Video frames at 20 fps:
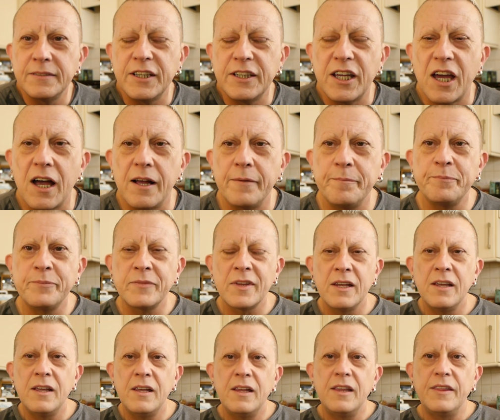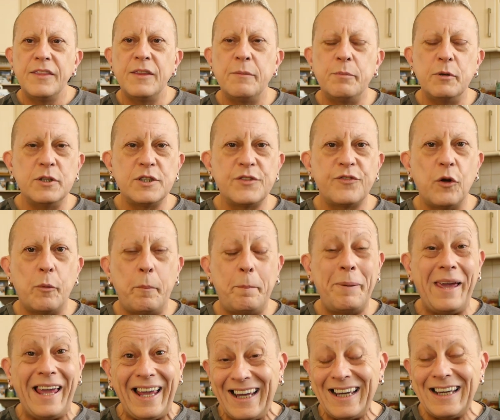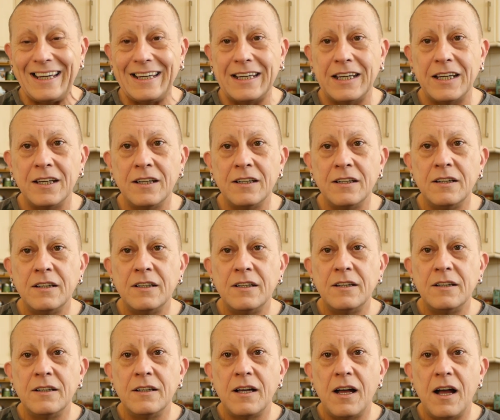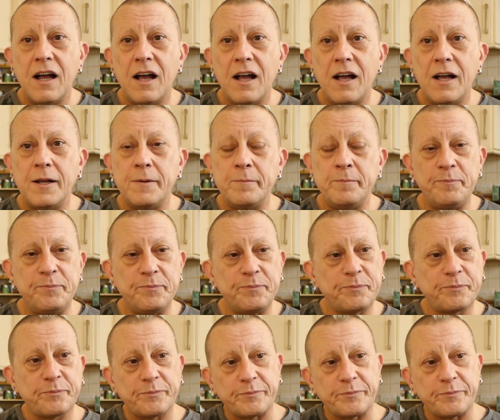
Yeah. The beautiful pink um,